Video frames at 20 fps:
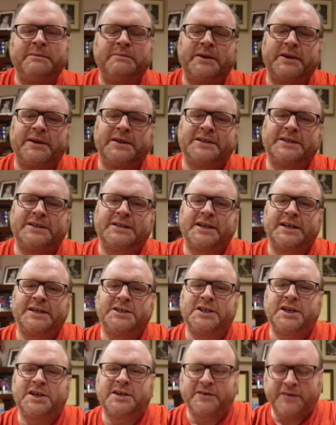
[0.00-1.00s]
but a
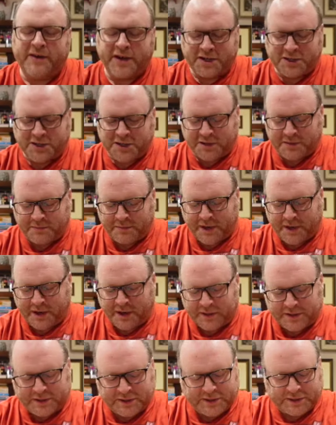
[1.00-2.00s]
generation
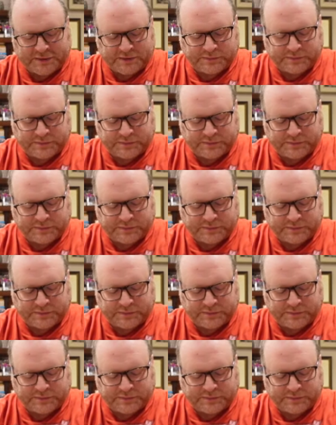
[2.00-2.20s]
apart.